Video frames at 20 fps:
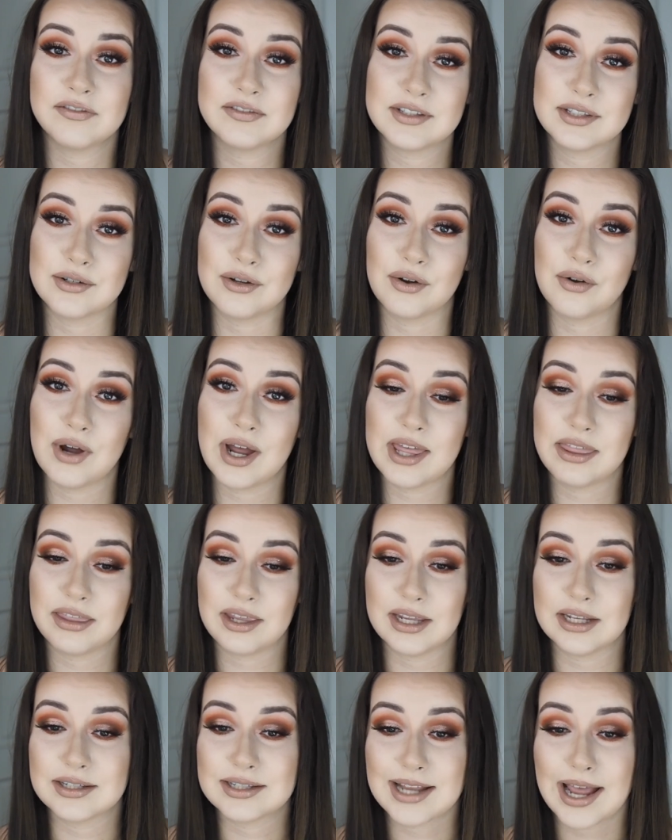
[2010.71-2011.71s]
So I
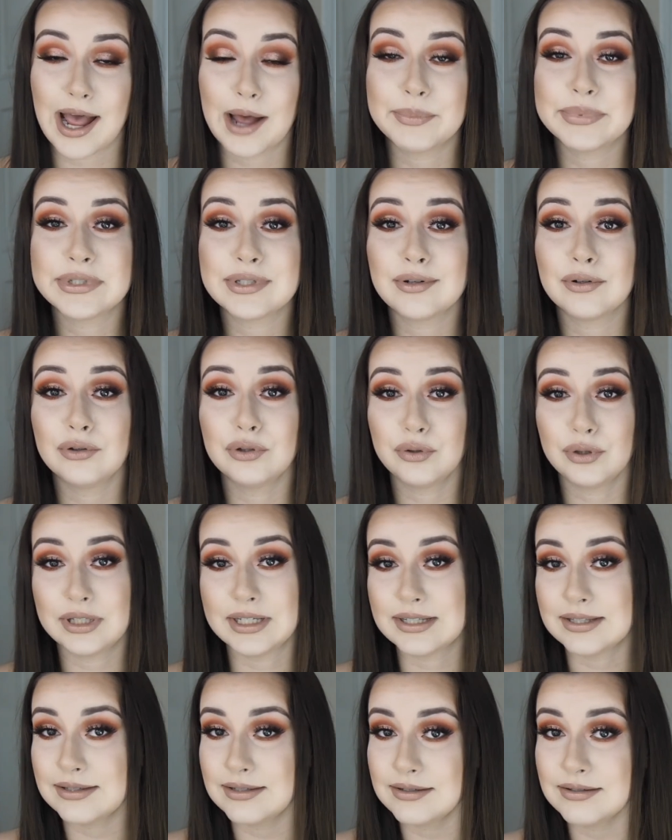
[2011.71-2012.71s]
think it's absolutely
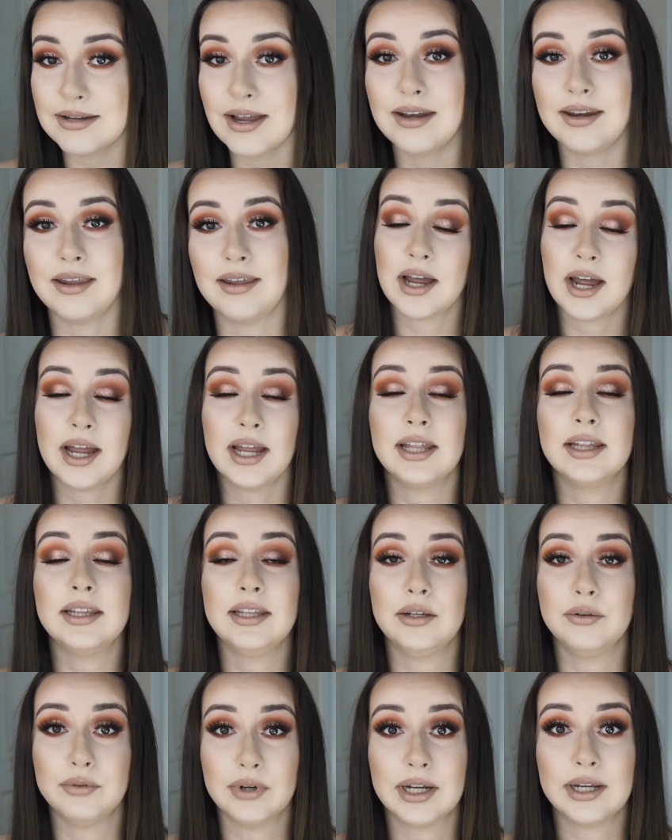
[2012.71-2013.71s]
stunning.
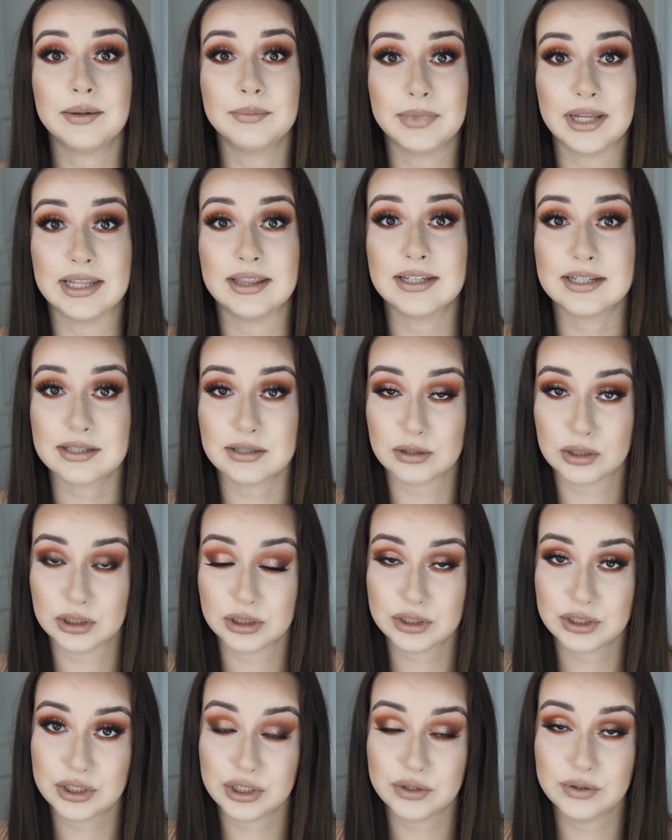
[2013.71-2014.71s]
Highly recommend this look
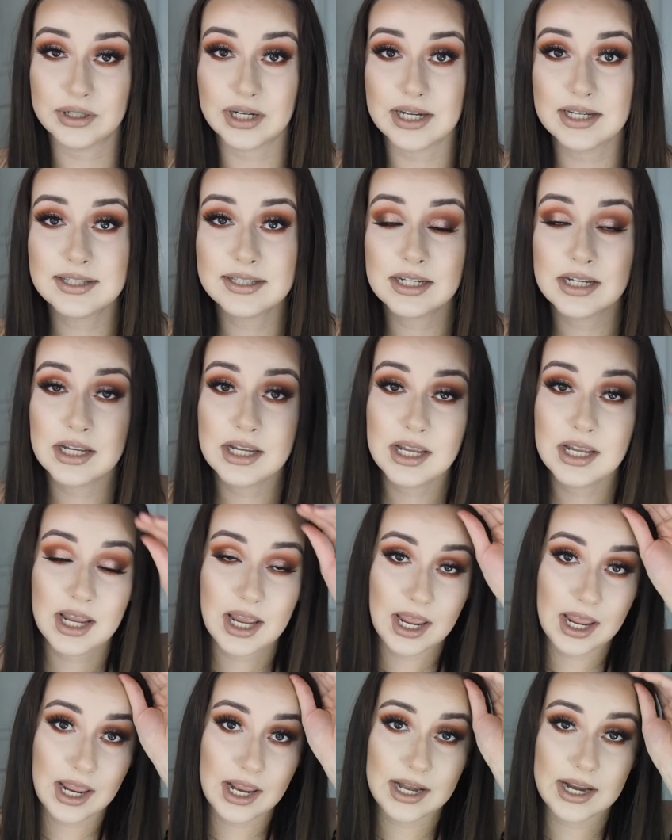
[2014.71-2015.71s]
to you guys,
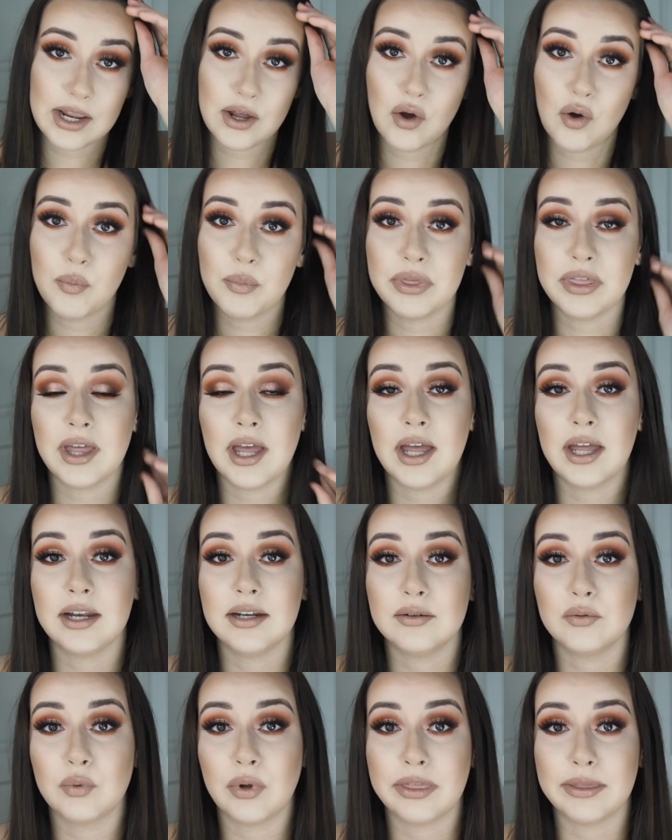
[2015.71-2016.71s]
and I hope that
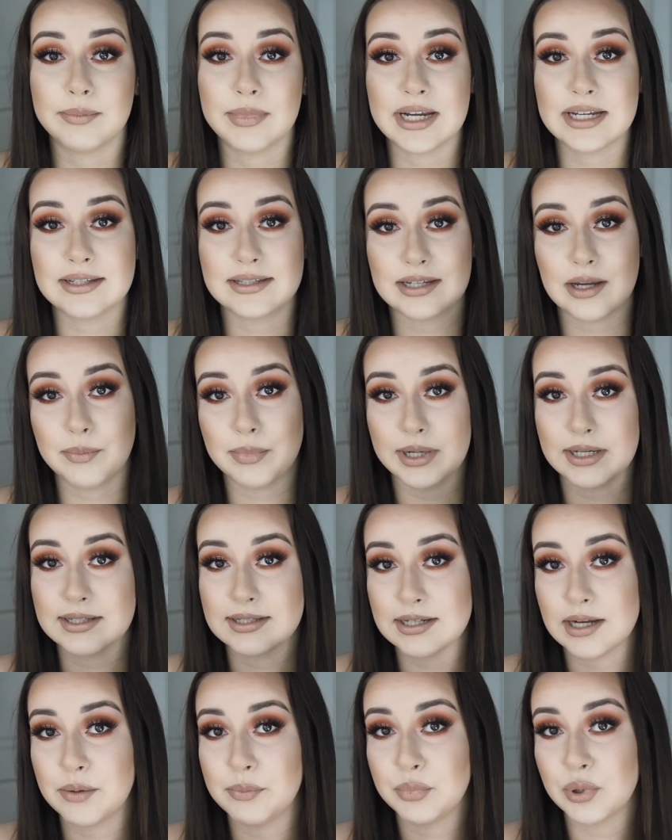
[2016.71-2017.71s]
with my
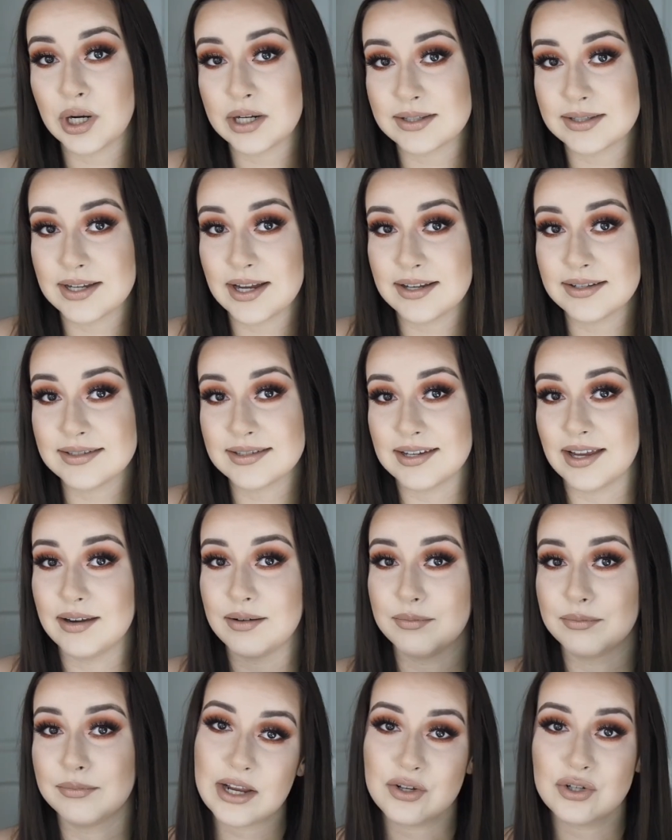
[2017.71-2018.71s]
step-by-step process and
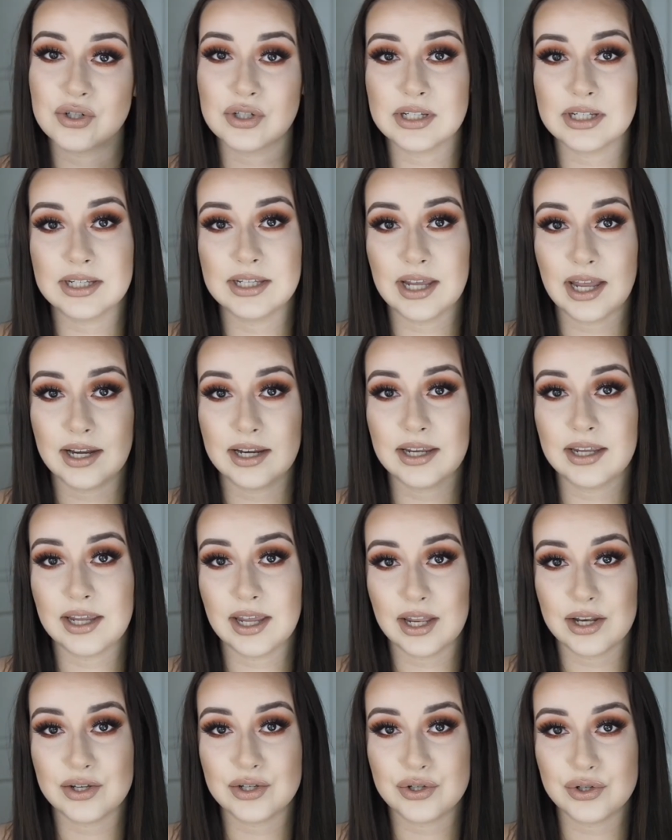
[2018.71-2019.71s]
actually getting
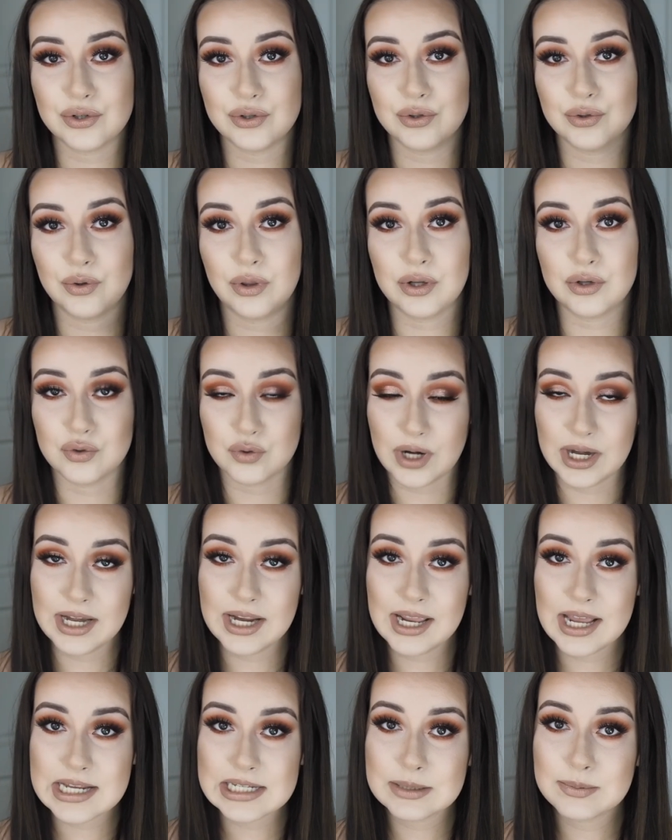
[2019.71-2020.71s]
into the
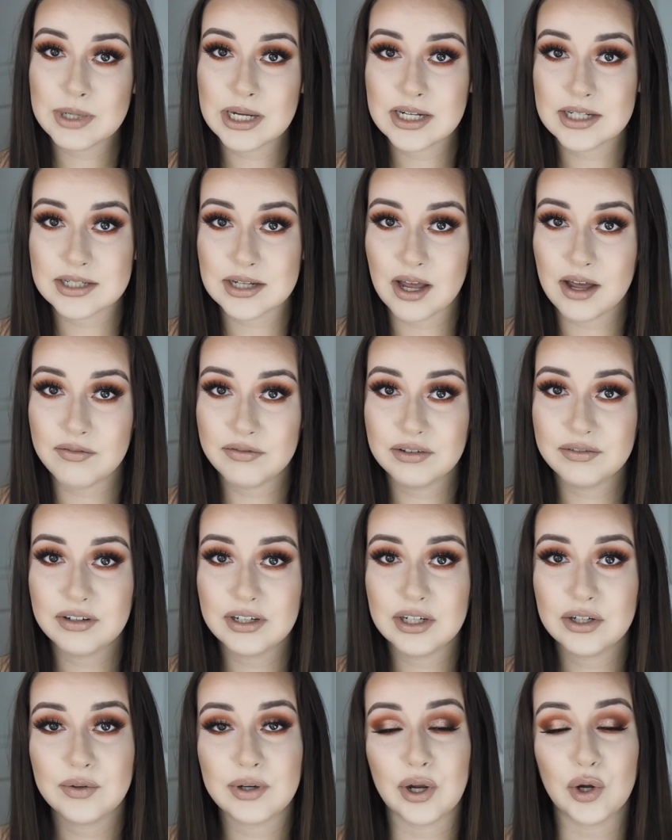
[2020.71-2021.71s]
training aspect of the
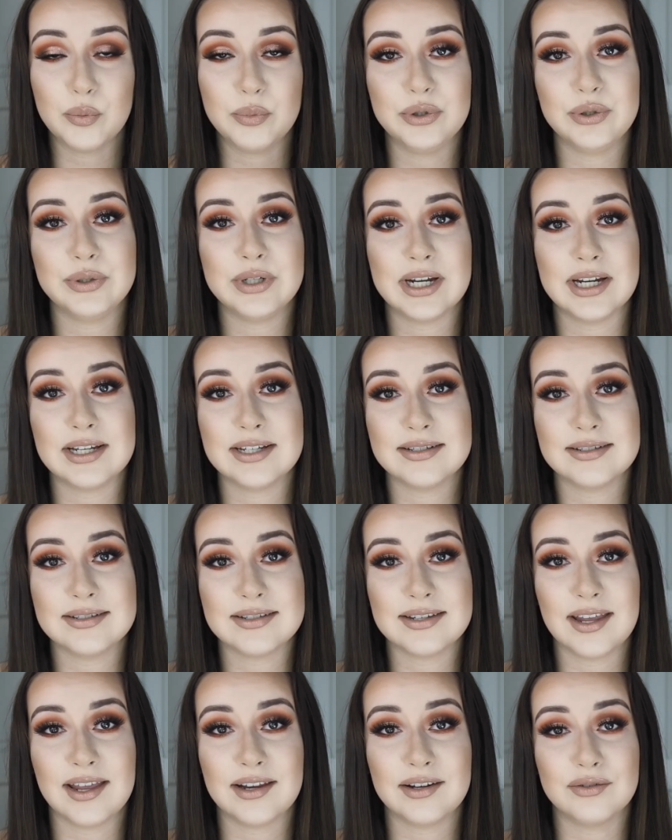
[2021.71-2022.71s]
video, I hope you guys
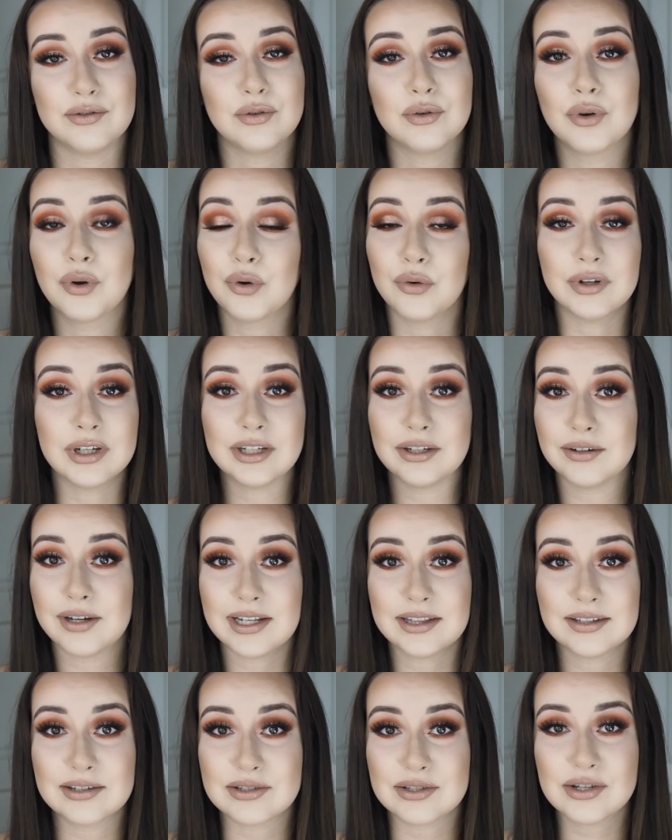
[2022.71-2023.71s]
can
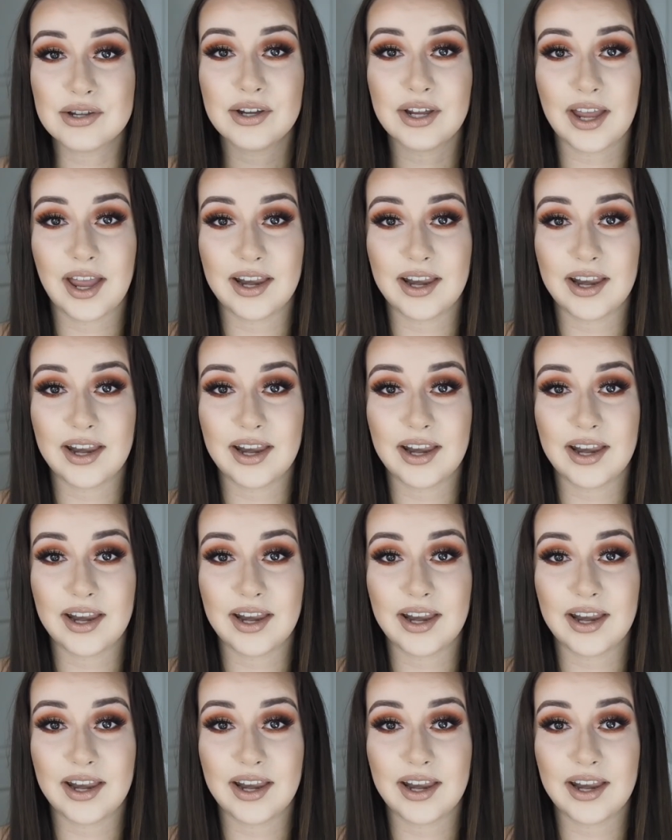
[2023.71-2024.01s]
recreate this look.